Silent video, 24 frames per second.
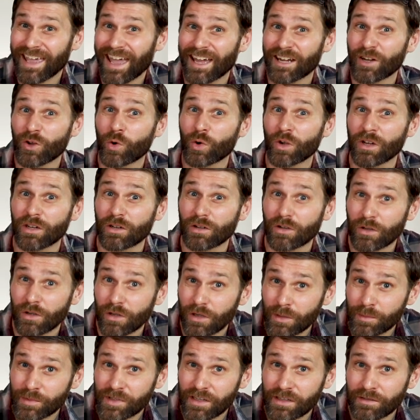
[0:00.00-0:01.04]
category
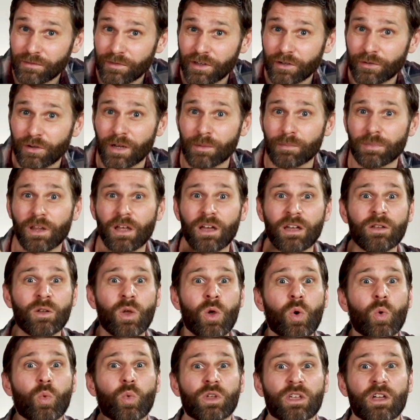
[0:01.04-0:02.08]
herbs that invigorate blood,
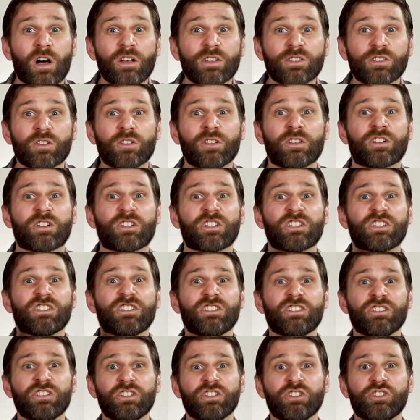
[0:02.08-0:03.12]
we also learned
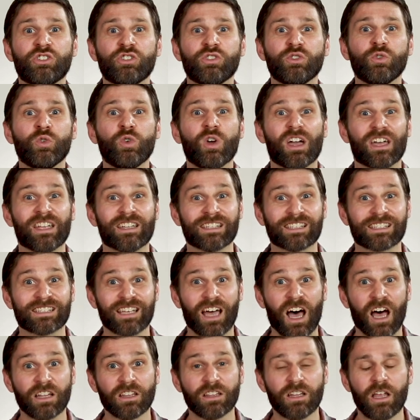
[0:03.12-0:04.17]
Ezhu and
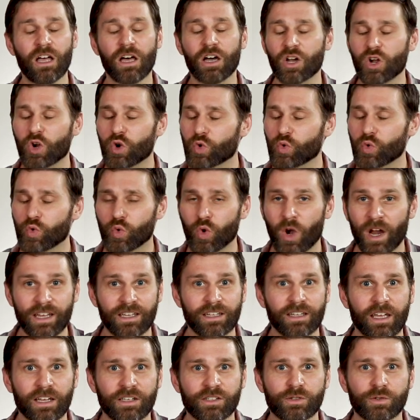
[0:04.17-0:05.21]
San Leng right
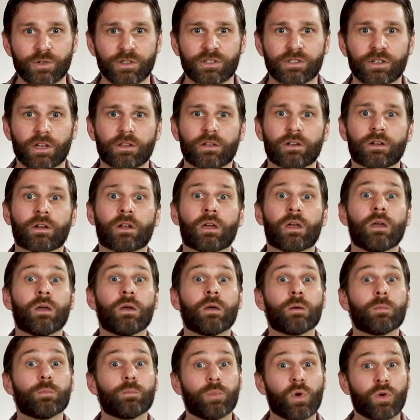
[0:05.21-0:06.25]
next to each other.
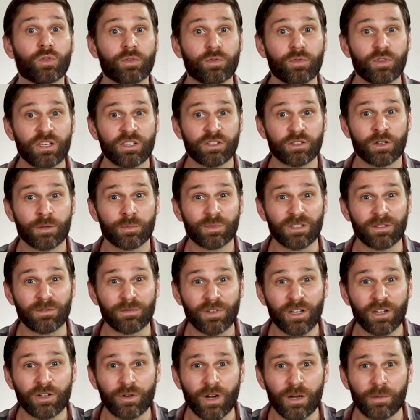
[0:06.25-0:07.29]
Both of these herbs
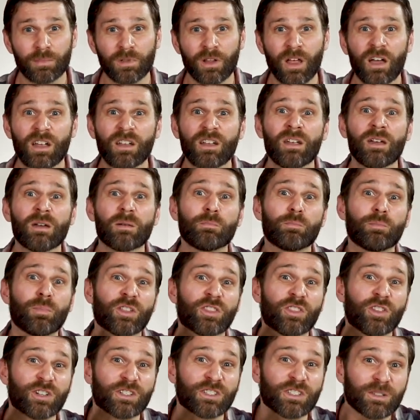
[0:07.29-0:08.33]
invigorate blood,
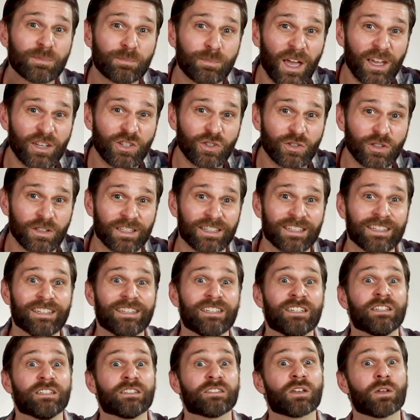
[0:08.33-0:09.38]
but their specialty
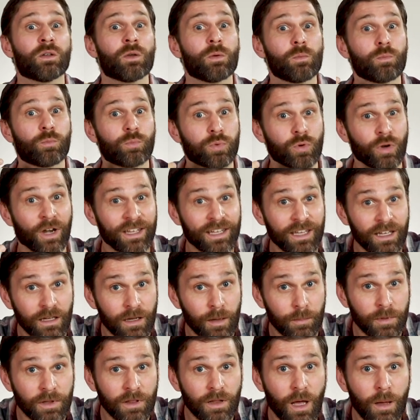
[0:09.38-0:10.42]
is breaking
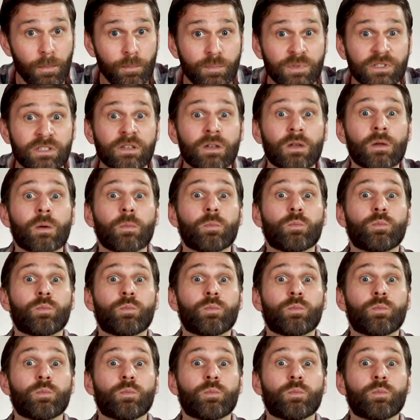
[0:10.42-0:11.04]
up clumps,